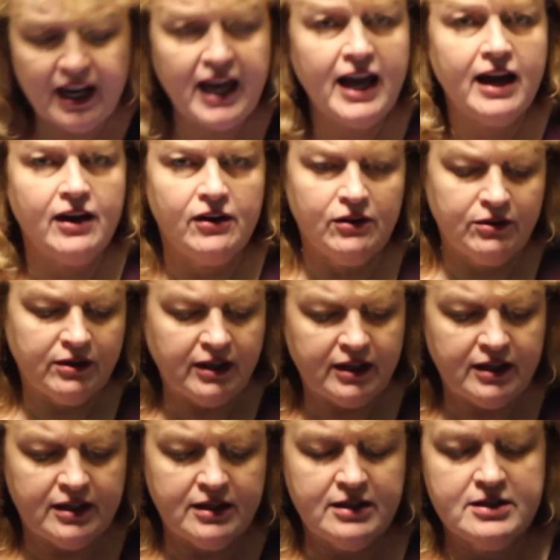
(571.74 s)
now
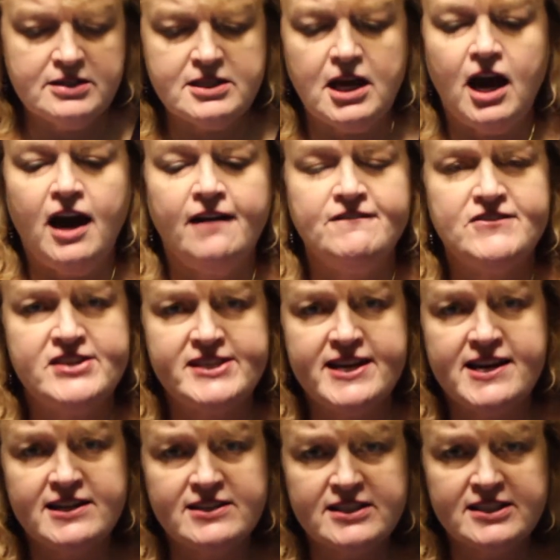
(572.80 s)
is I've
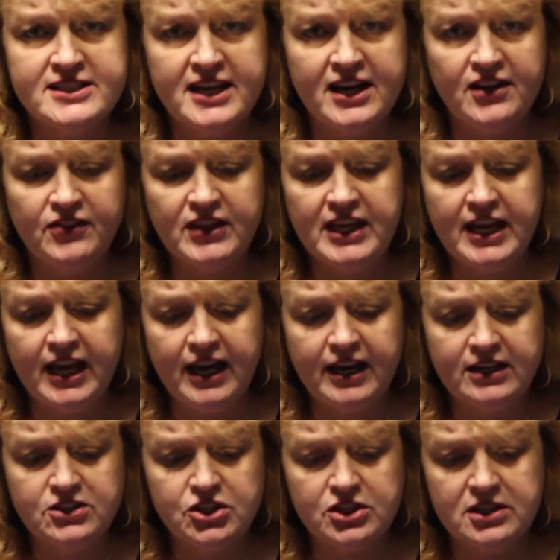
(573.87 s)
sanded down the
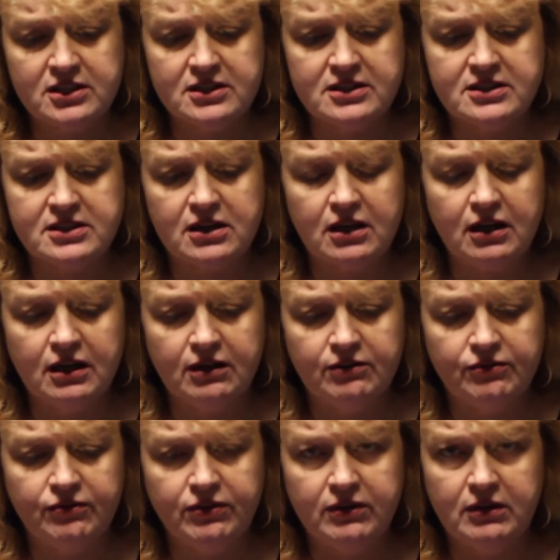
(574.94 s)
edges
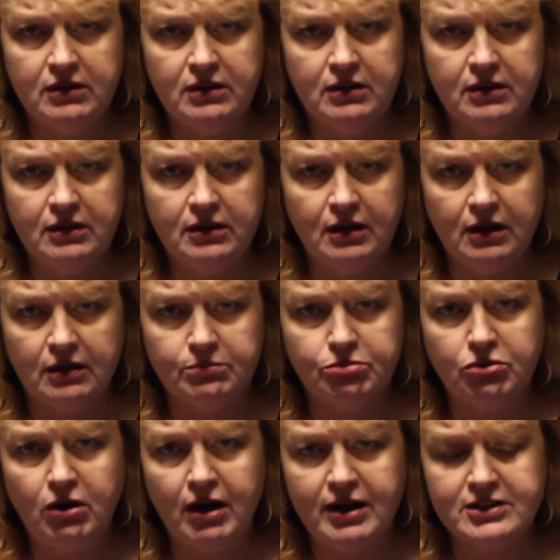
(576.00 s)
of the
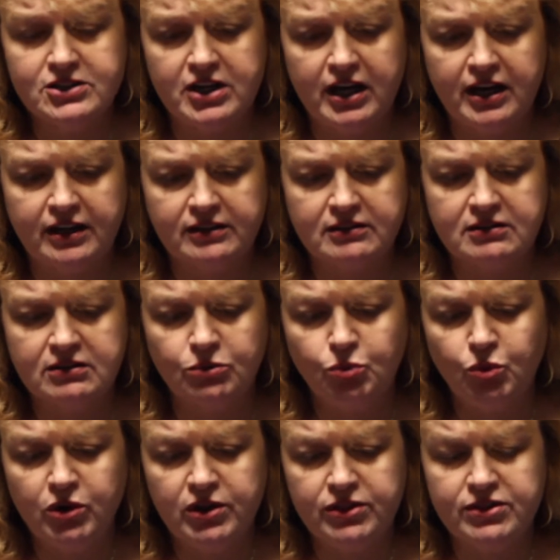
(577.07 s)
project
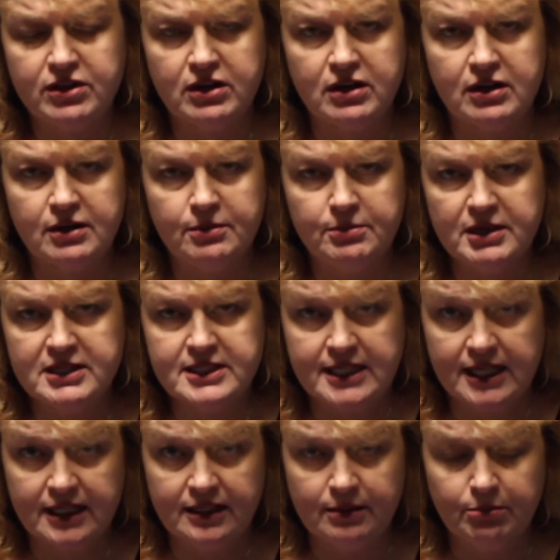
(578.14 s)
with a
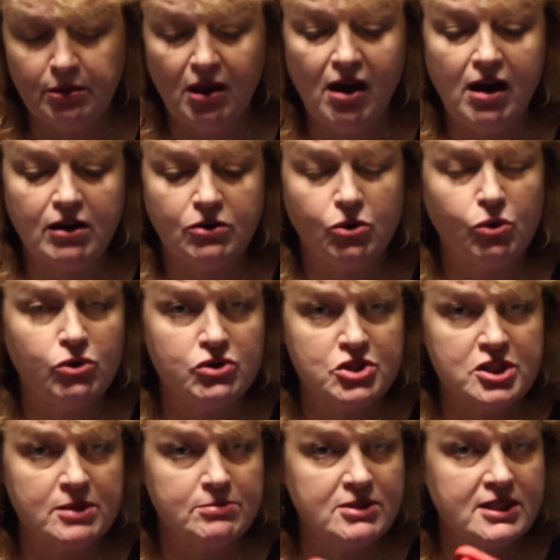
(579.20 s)
sanding block or
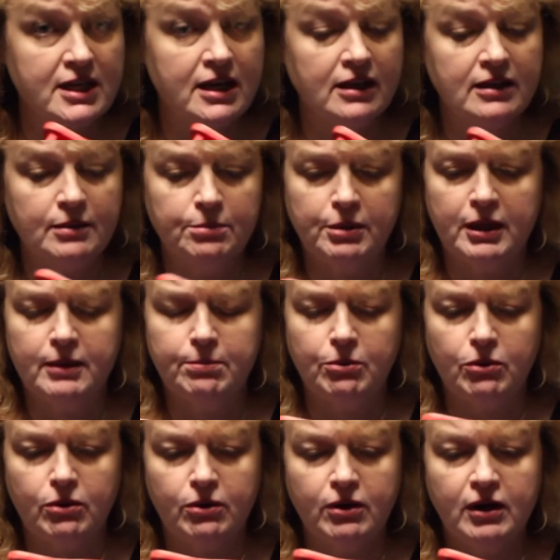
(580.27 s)
some sanding
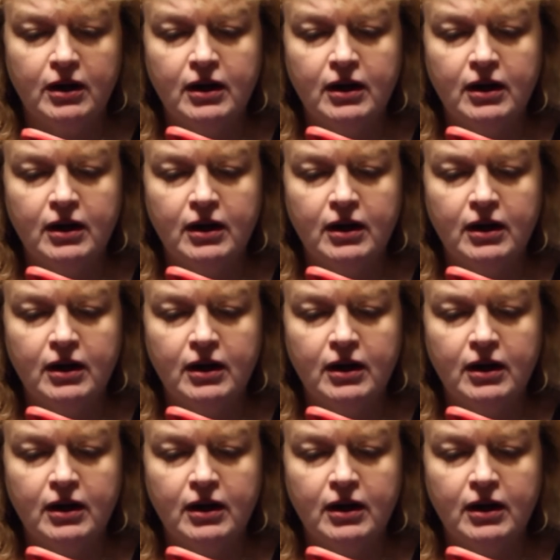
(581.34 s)
paper.